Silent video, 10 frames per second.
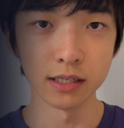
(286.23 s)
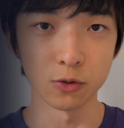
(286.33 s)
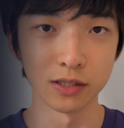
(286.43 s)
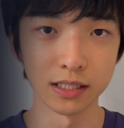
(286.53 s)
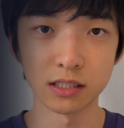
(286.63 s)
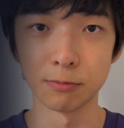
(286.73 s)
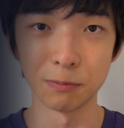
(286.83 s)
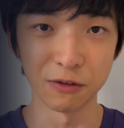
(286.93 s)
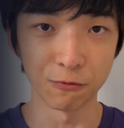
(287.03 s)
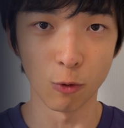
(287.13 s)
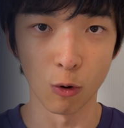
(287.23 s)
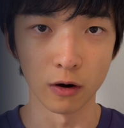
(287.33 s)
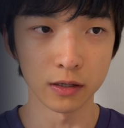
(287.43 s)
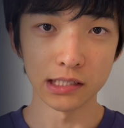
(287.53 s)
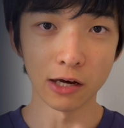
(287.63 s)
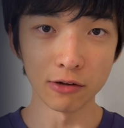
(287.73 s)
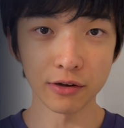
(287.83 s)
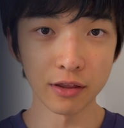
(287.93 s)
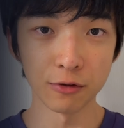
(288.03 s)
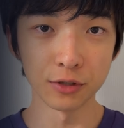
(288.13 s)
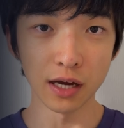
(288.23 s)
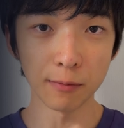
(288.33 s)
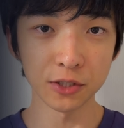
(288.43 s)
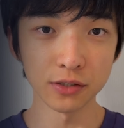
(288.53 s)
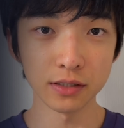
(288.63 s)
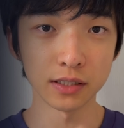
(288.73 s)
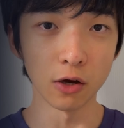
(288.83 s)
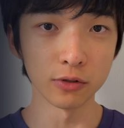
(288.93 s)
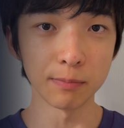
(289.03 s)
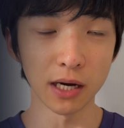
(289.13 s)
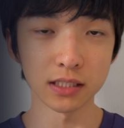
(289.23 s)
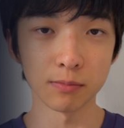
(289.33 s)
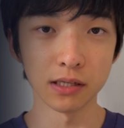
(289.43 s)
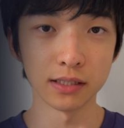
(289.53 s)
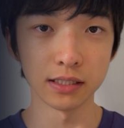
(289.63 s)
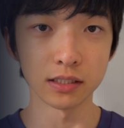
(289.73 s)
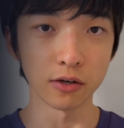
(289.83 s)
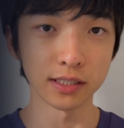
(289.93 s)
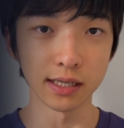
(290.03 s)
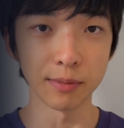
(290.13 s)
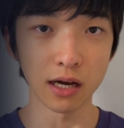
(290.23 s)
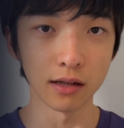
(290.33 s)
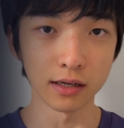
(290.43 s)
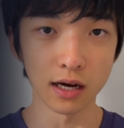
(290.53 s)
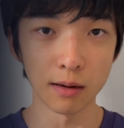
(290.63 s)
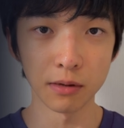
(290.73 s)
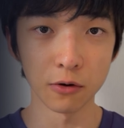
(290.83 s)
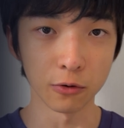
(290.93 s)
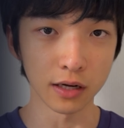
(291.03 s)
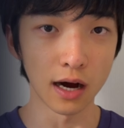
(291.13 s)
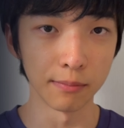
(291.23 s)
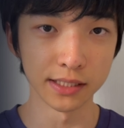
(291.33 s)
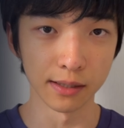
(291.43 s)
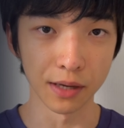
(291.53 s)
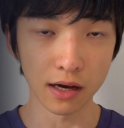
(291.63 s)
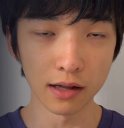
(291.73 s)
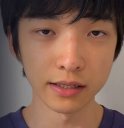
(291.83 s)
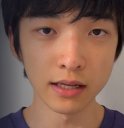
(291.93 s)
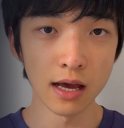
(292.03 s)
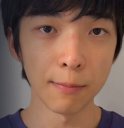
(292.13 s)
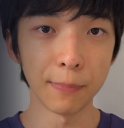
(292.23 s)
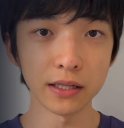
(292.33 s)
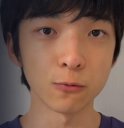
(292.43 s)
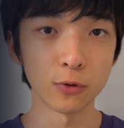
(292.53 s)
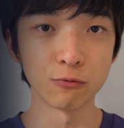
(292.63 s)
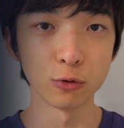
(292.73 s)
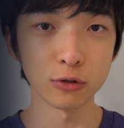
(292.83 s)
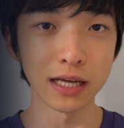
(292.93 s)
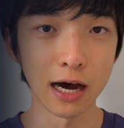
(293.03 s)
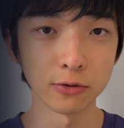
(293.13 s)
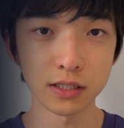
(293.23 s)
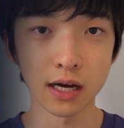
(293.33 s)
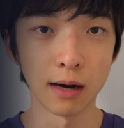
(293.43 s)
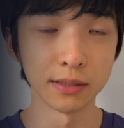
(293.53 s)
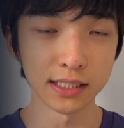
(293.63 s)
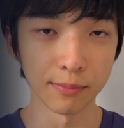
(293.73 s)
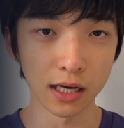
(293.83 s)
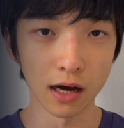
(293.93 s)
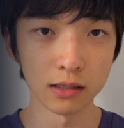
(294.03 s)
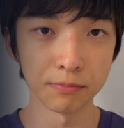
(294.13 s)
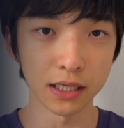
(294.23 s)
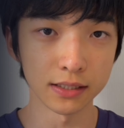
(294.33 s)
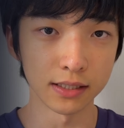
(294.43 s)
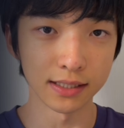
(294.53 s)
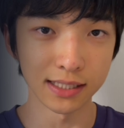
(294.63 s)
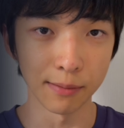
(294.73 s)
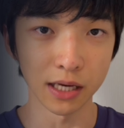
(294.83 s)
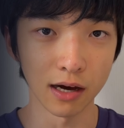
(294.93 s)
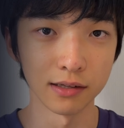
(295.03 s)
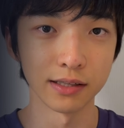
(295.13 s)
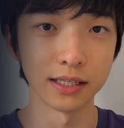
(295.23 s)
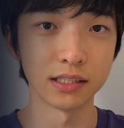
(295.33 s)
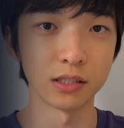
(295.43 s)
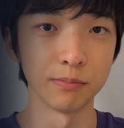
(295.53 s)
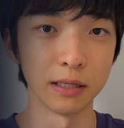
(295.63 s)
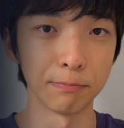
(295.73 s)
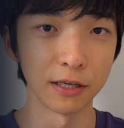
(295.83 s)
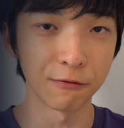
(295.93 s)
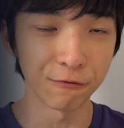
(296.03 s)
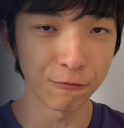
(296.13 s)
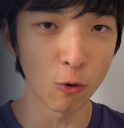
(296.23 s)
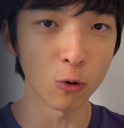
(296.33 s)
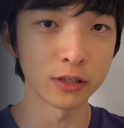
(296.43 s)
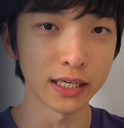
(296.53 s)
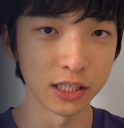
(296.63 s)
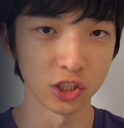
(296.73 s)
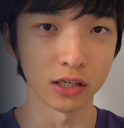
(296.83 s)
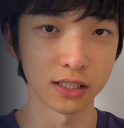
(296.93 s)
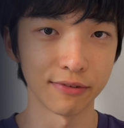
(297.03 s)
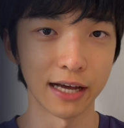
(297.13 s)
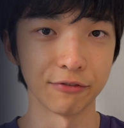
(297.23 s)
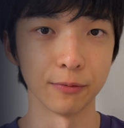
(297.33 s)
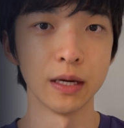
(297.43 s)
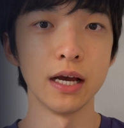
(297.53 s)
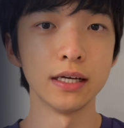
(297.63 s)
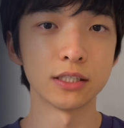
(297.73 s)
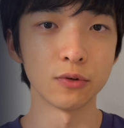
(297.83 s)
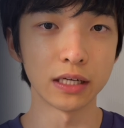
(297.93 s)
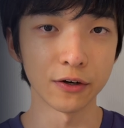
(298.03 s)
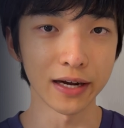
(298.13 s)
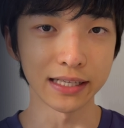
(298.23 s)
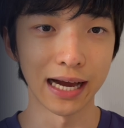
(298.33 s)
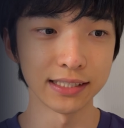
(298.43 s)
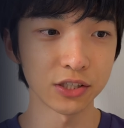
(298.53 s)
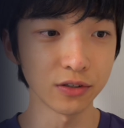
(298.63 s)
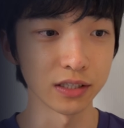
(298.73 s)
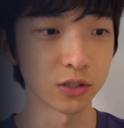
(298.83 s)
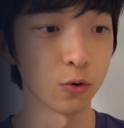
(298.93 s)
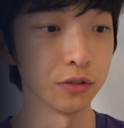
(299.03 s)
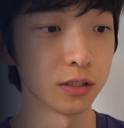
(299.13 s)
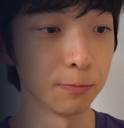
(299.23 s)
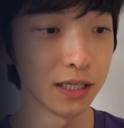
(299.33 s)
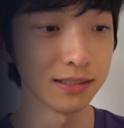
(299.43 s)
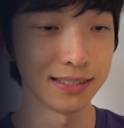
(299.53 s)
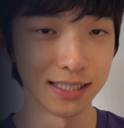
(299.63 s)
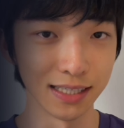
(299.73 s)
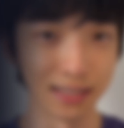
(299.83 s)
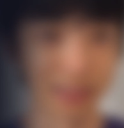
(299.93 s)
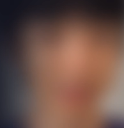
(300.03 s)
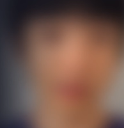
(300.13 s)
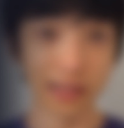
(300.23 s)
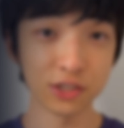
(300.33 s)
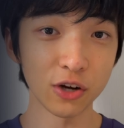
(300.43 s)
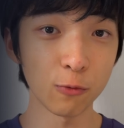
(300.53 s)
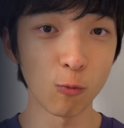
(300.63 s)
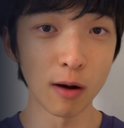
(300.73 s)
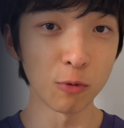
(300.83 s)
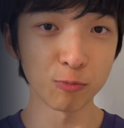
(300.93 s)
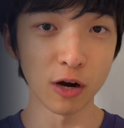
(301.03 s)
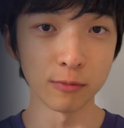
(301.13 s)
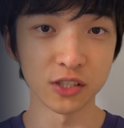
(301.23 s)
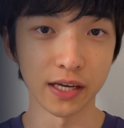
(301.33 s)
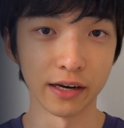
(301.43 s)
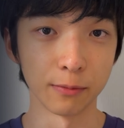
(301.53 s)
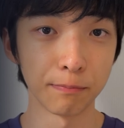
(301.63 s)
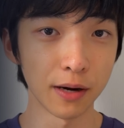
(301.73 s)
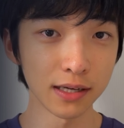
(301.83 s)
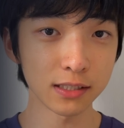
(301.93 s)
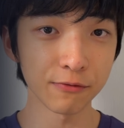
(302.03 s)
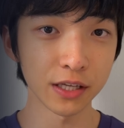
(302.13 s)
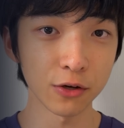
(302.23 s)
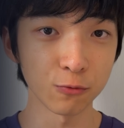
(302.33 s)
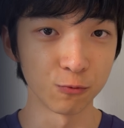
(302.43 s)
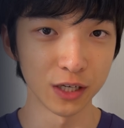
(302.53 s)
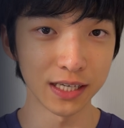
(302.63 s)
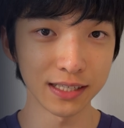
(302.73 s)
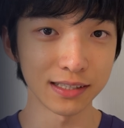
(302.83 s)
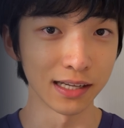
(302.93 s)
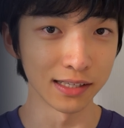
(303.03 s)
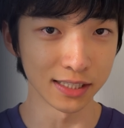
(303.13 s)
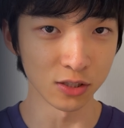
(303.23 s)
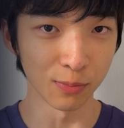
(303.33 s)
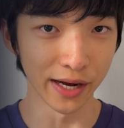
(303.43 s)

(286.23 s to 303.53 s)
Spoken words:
So it needs to be before. Now looking through the options, the only possibilities are semicolon comma or comma semicolon, but we ruled out comma semicolon because the semicolon needs to be before the conjunctive adverb. So the correct answer is going to be D. Let's try one more problem together. Pause the video, read it, then listen to my